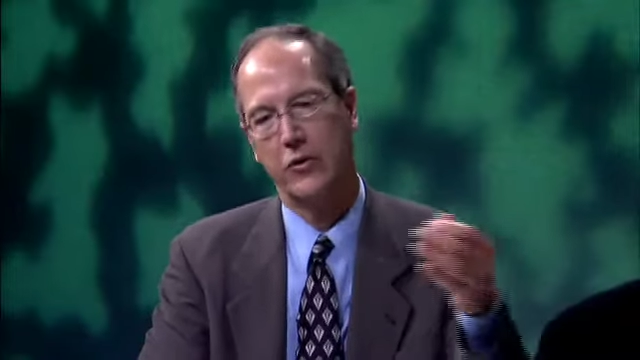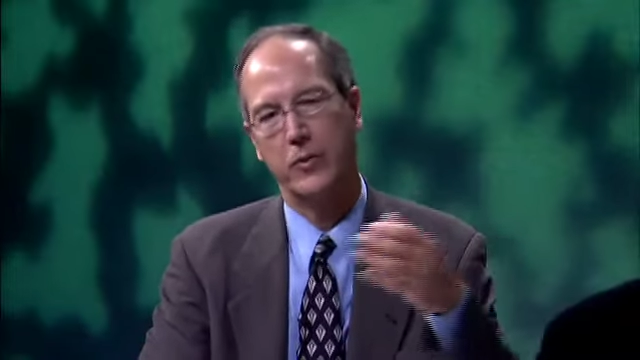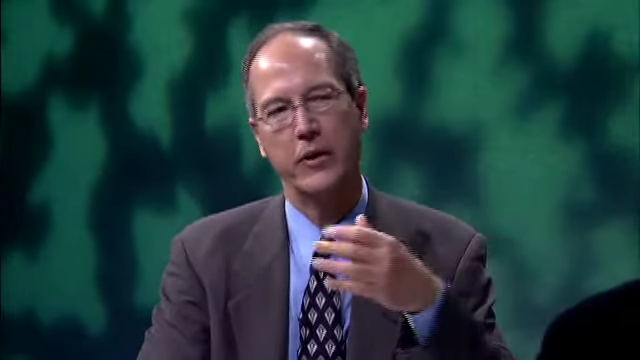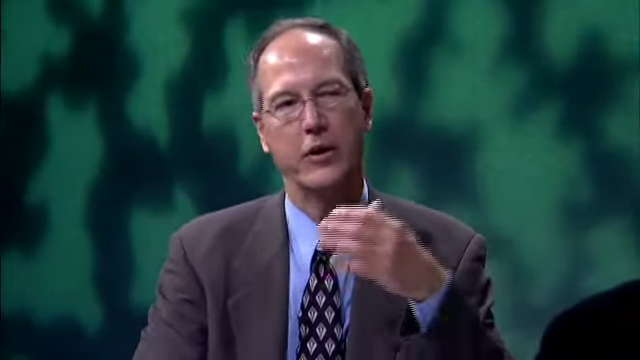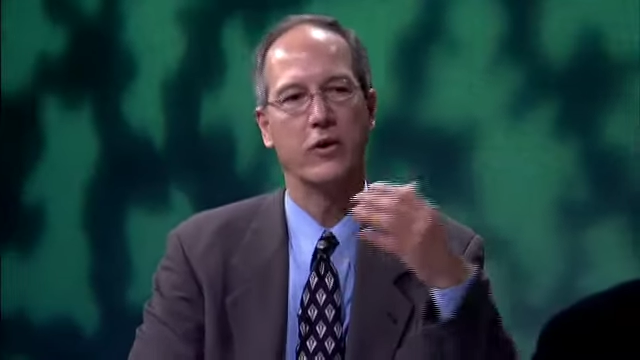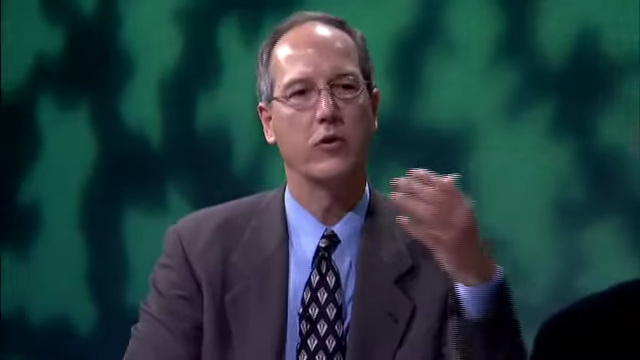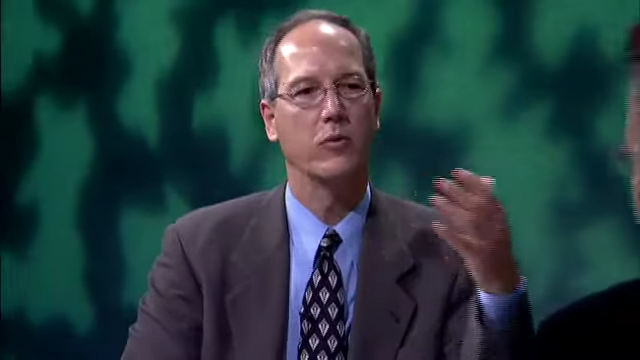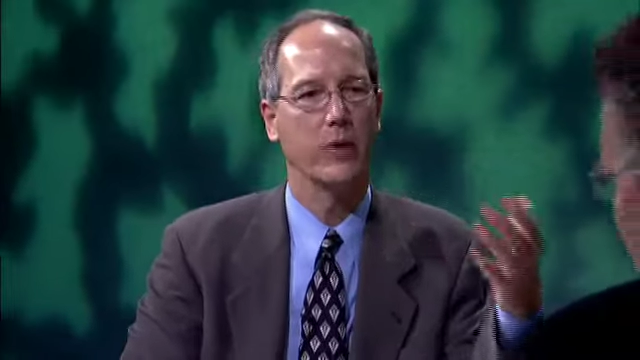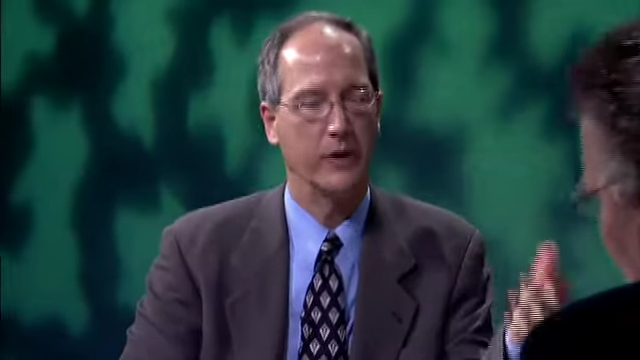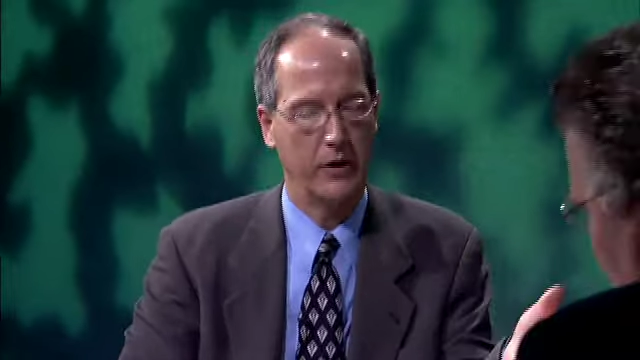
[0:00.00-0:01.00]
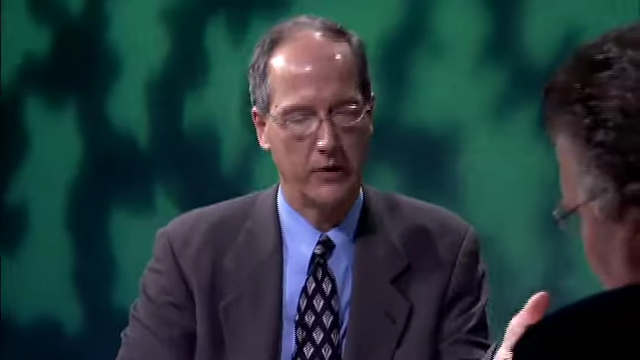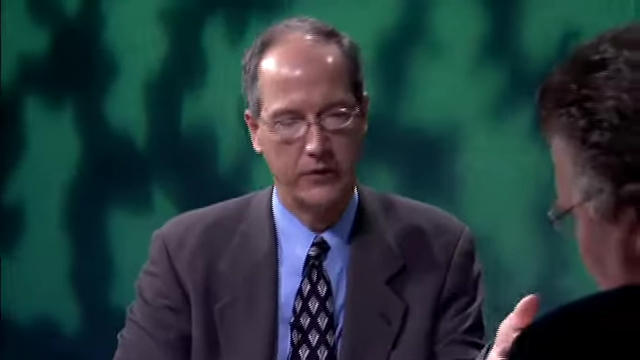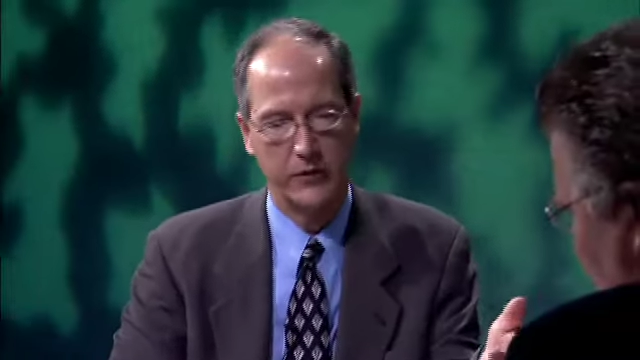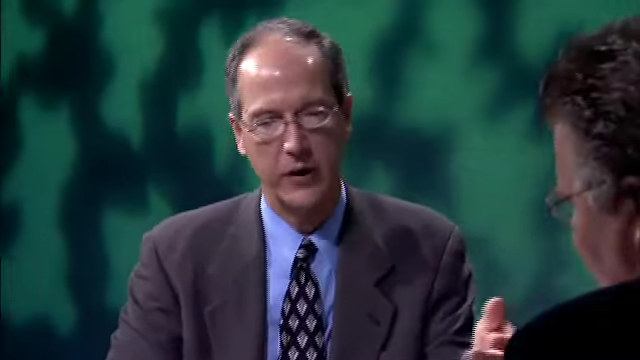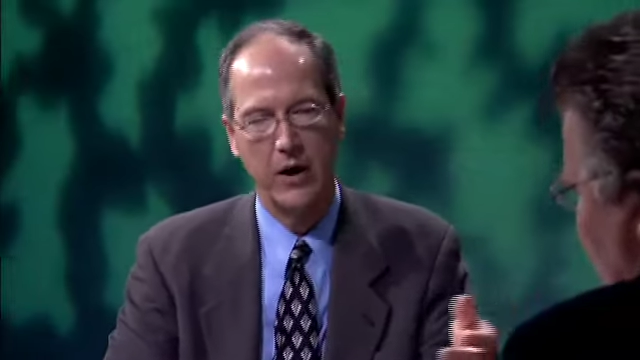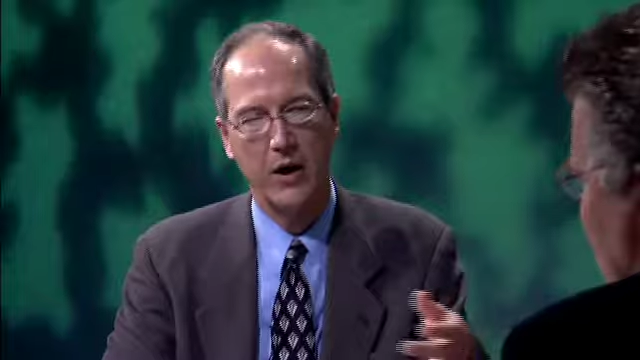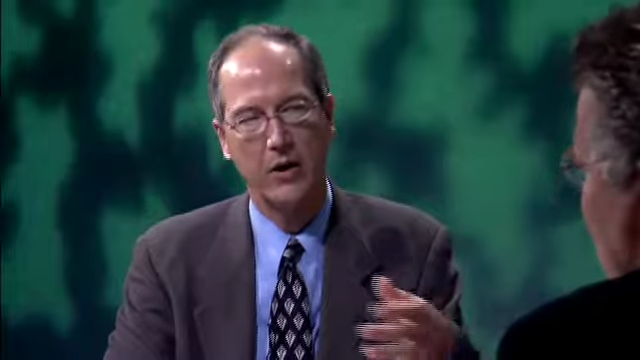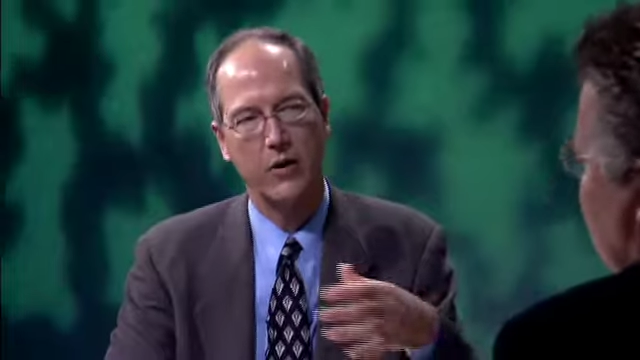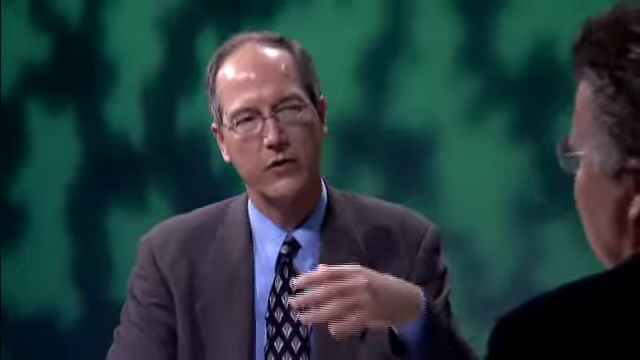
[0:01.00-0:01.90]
who put in new windows. Yes.